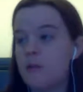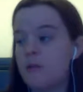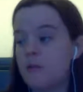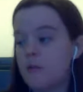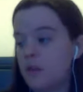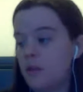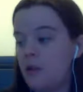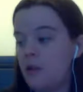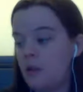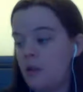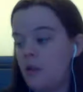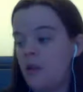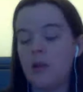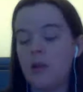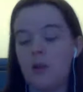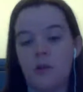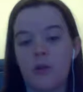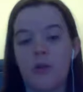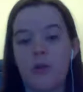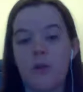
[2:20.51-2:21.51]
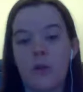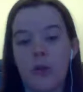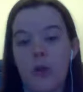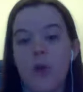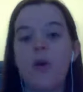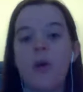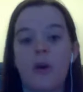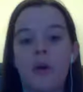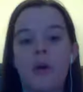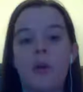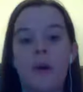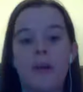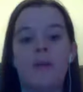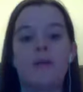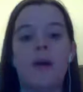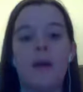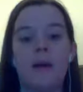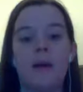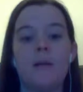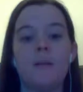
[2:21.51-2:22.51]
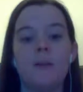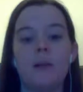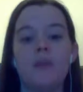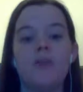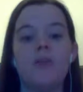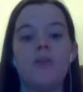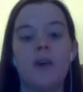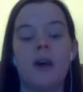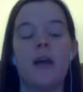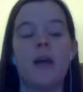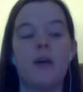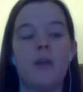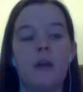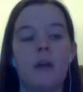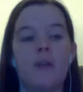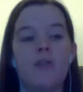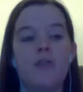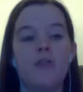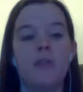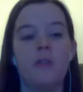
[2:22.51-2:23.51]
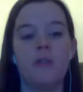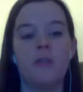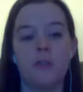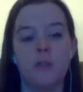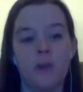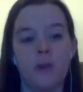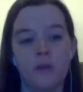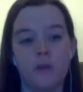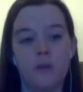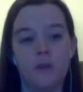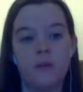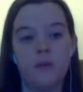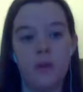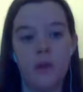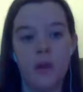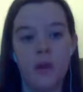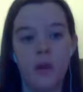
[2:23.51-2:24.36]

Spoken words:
And you're going to record at what time each vial actually dissolves.